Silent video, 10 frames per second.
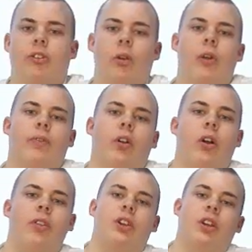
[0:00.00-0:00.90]
so
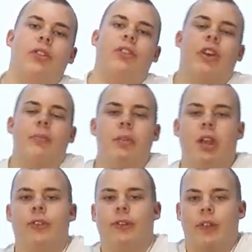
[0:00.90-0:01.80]
overall the gun's
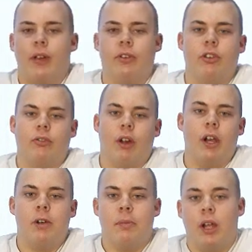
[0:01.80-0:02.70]
FPS is averaging
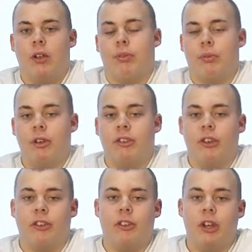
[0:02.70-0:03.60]
right at about
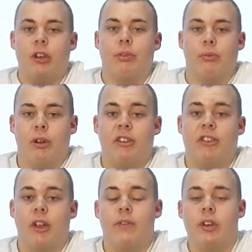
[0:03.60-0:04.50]
360 to
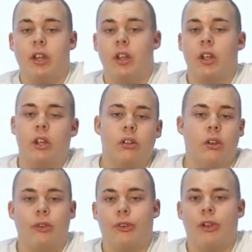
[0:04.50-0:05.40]
370,
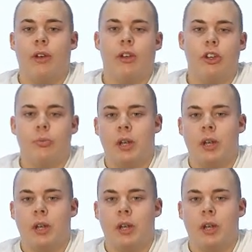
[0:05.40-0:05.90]
close to that range.